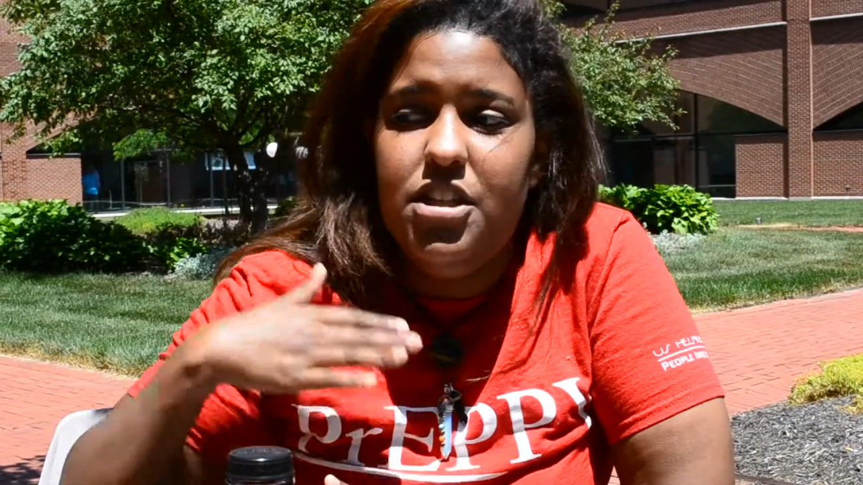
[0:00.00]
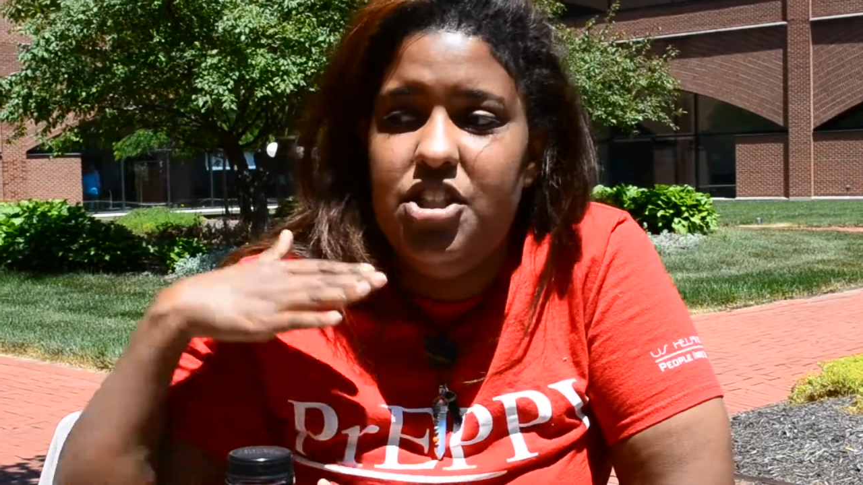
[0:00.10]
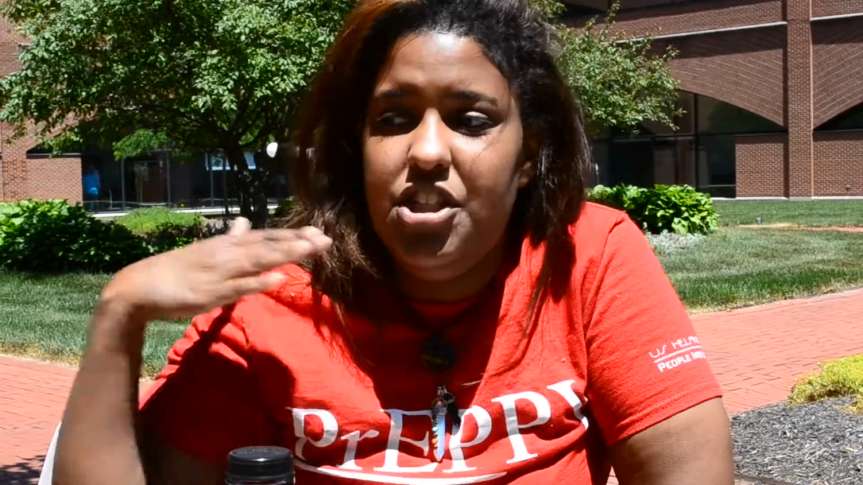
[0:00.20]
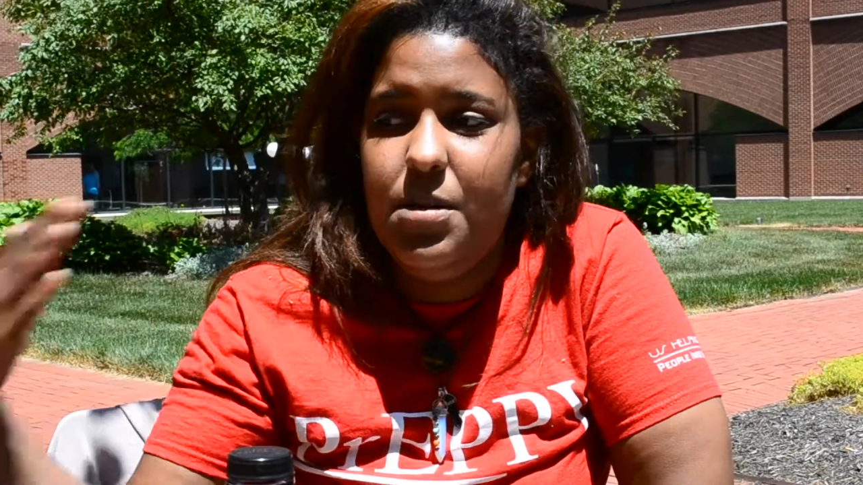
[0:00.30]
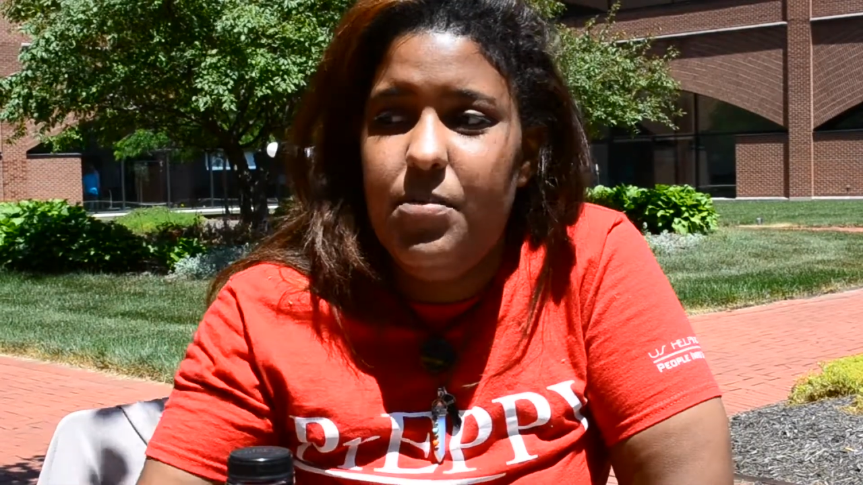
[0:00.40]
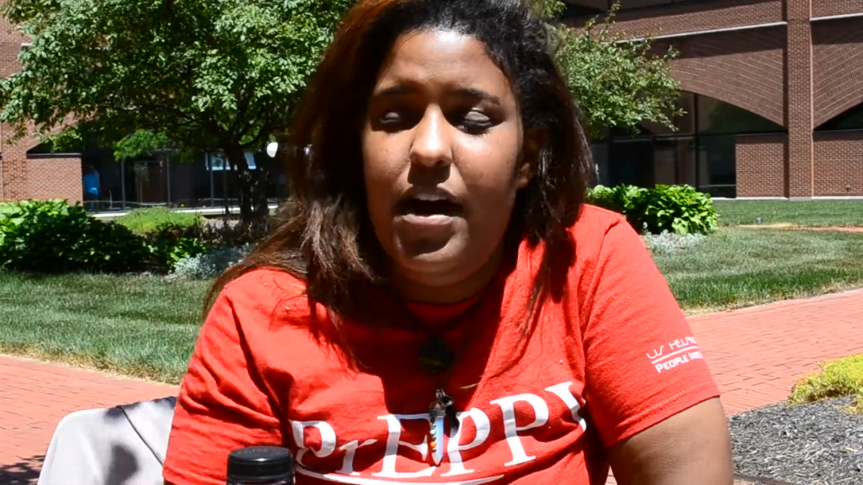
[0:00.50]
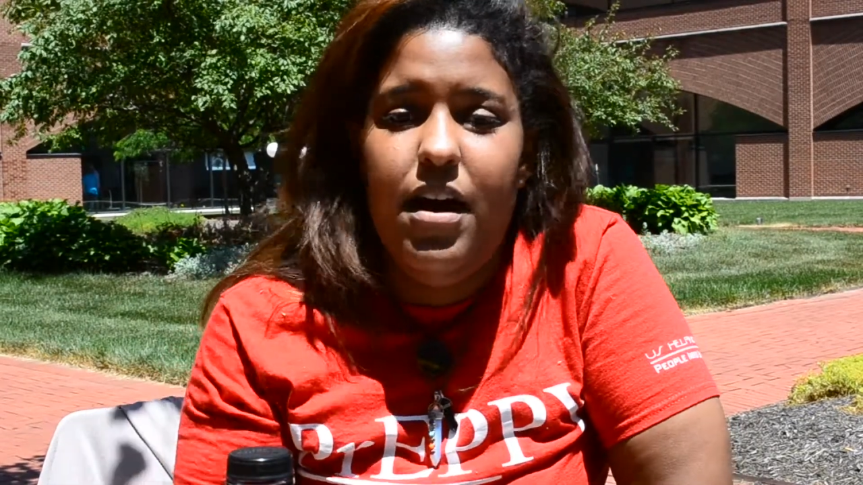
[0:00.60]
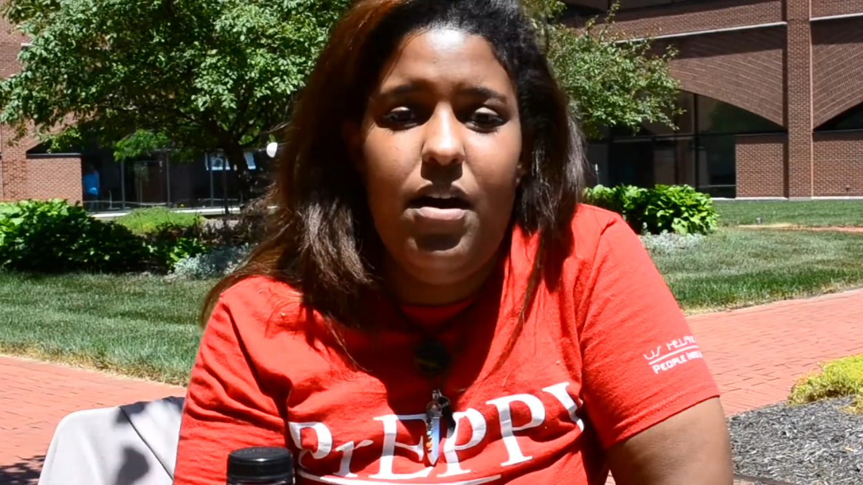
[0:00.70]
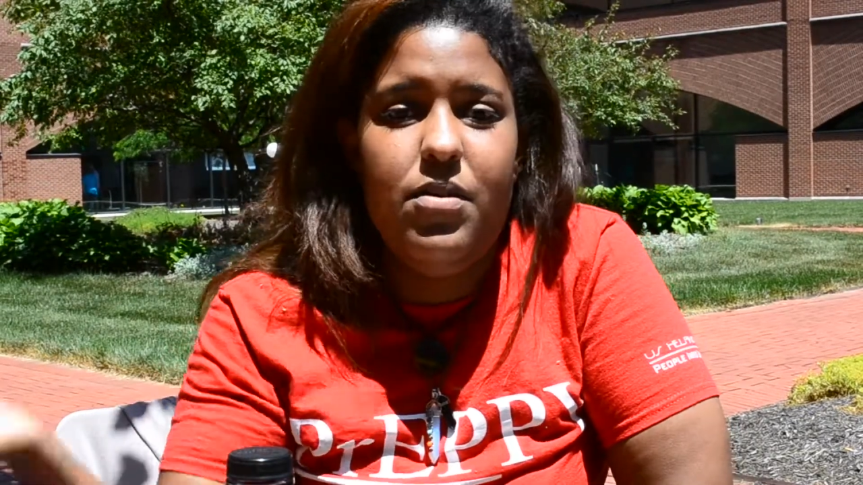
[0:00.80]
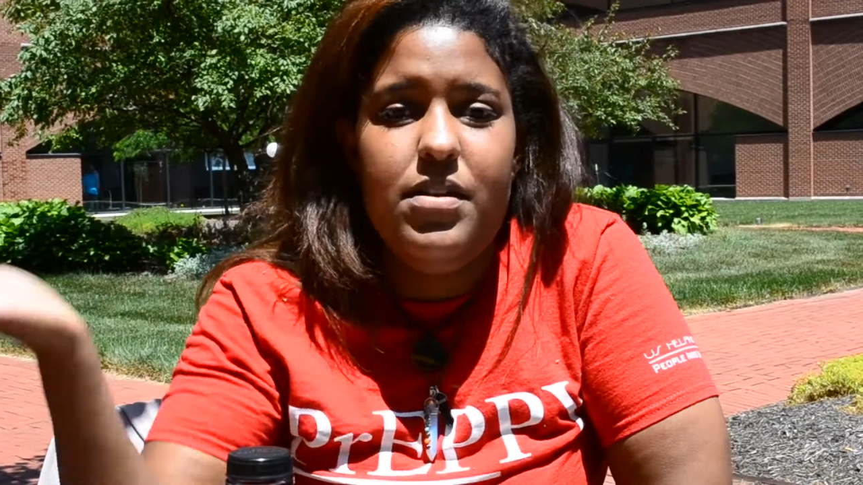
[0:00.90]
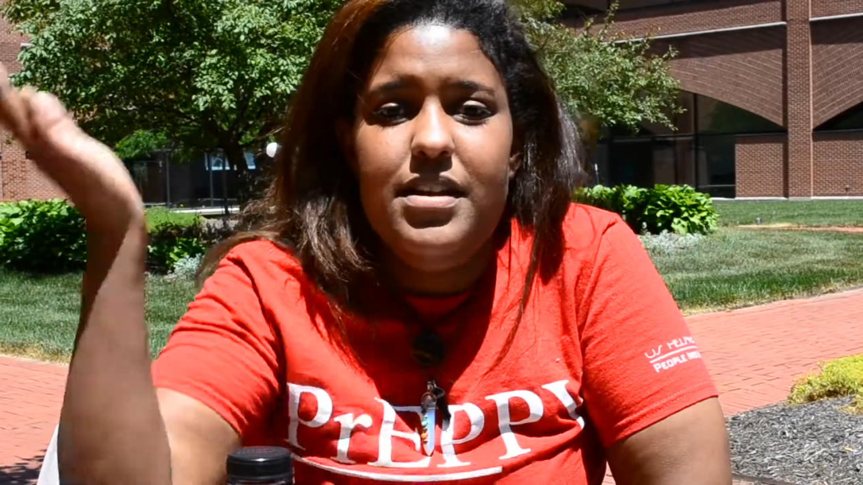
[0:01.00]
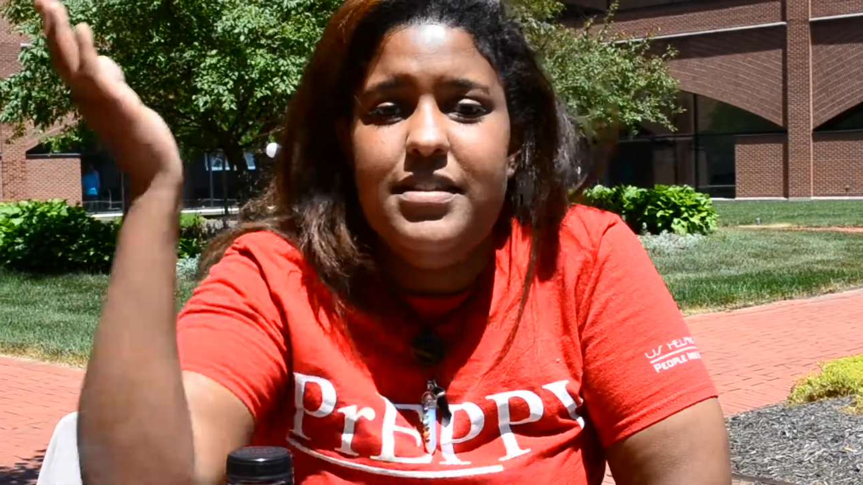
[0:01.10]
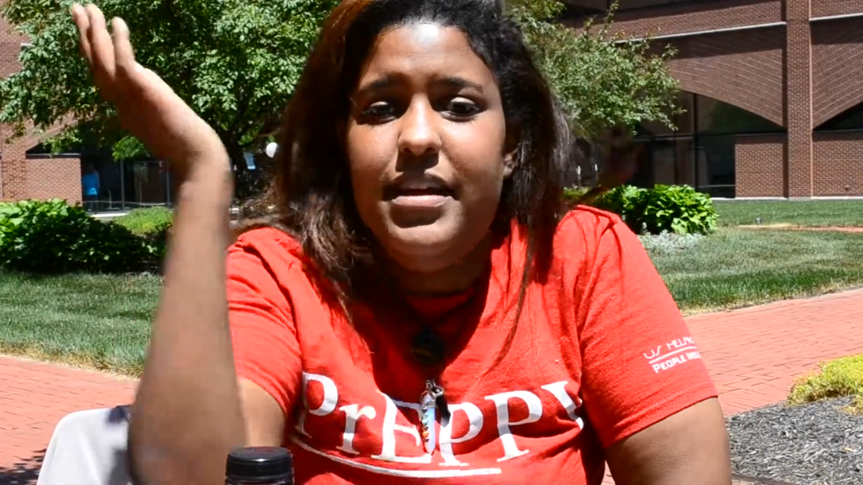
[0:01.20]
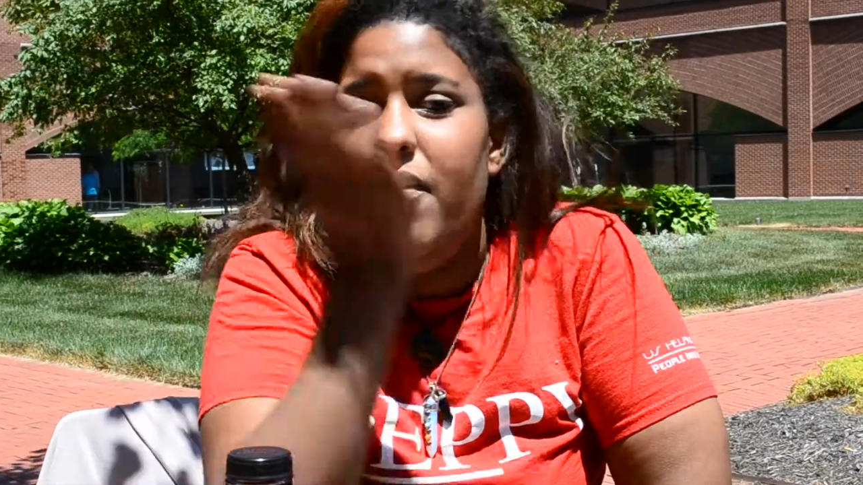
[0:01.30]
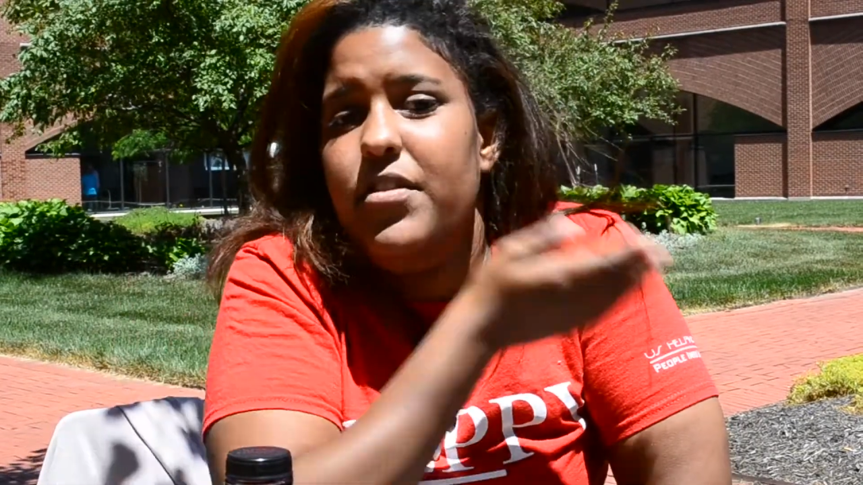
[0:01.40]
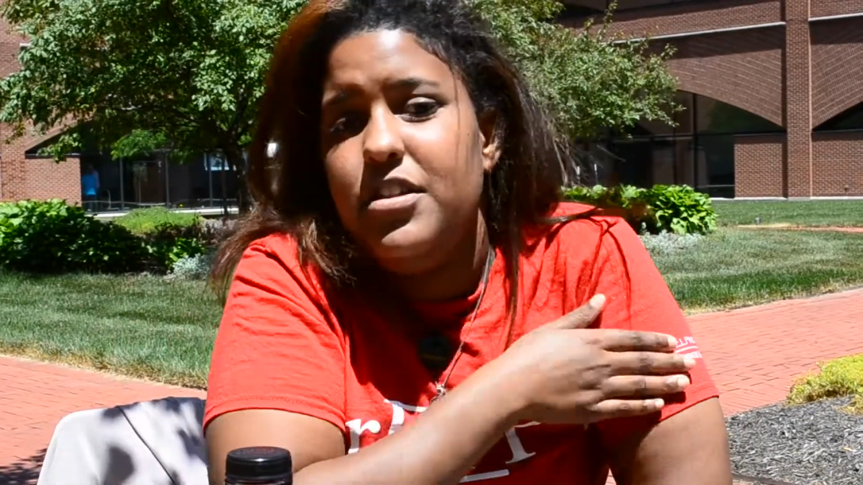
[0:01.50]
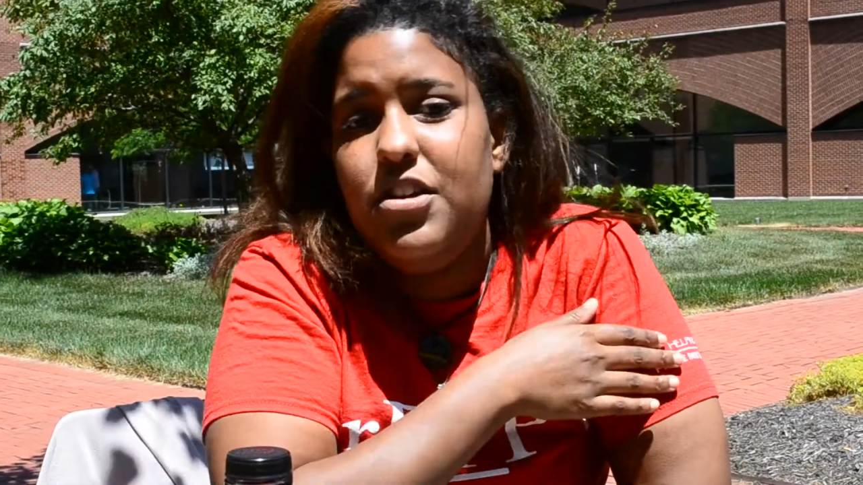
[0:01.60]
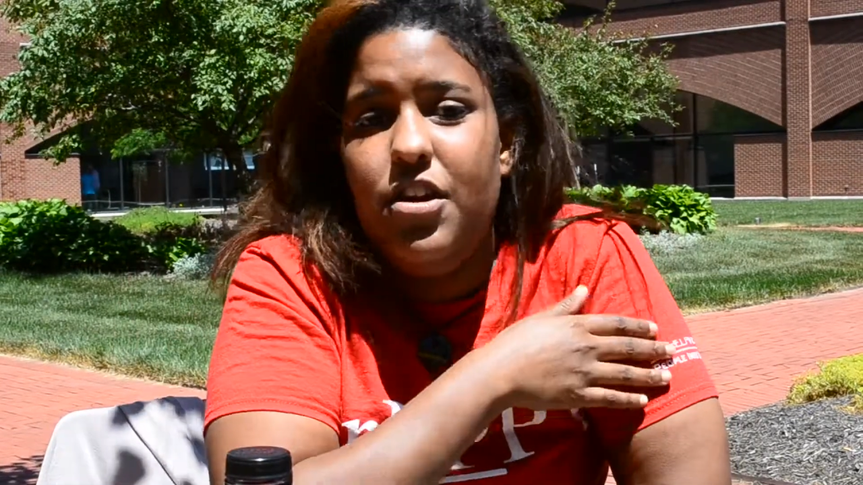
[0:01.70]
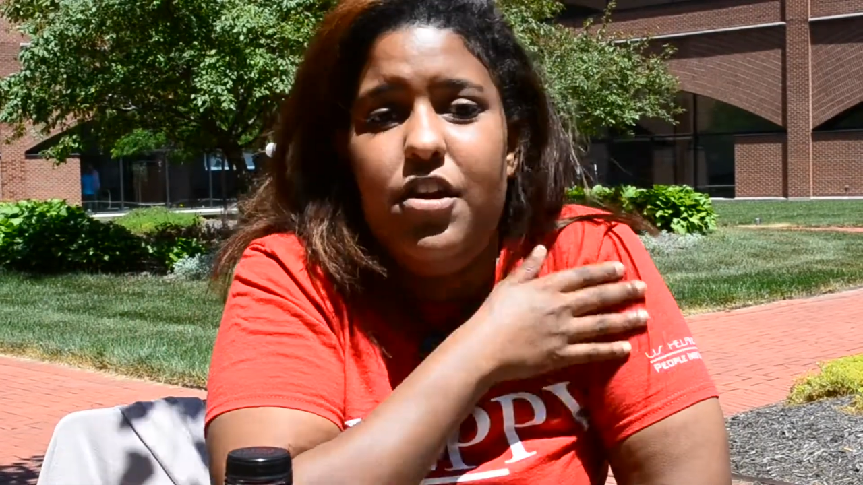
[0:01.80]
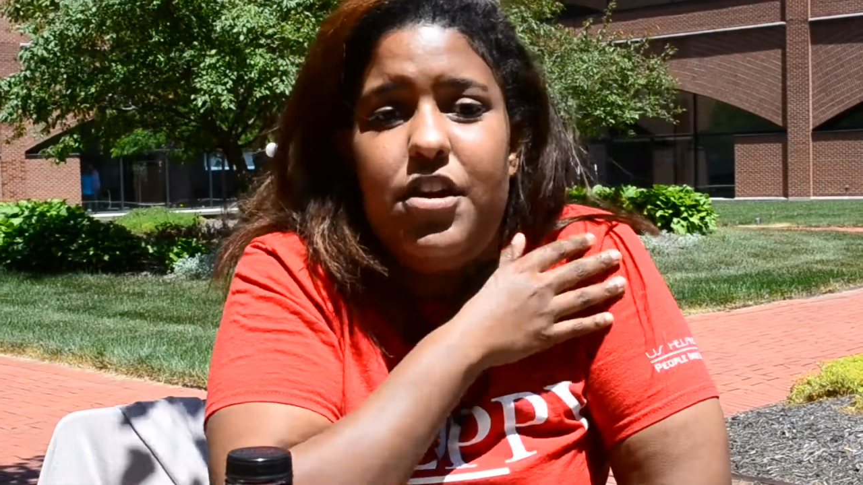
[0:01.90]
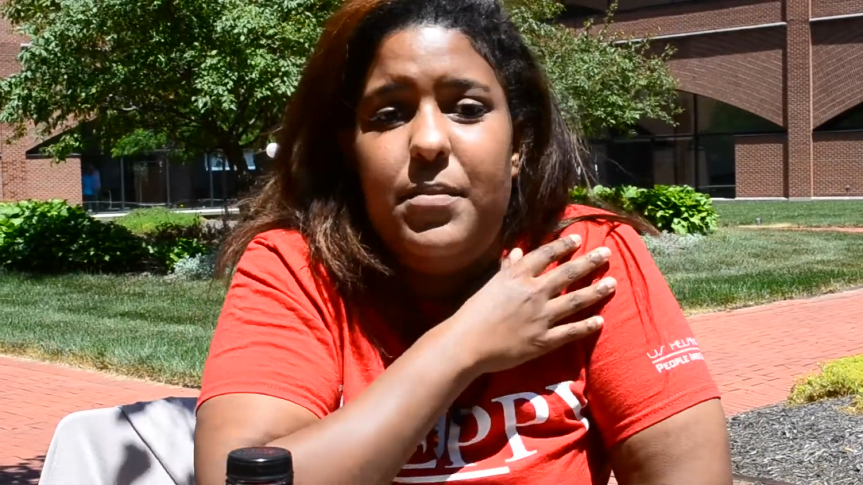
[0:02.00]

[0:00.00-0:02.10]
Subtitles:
Gina Brown to Ebony Turk.